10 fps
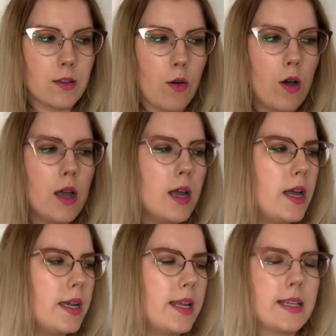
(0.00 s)
so
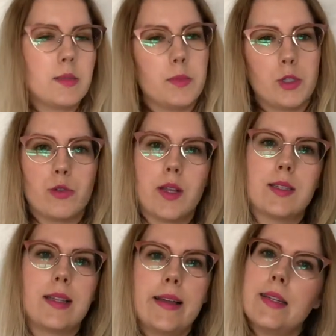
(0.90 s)
it hasn't been
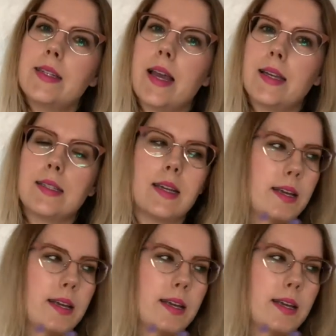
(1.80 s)
translated yet,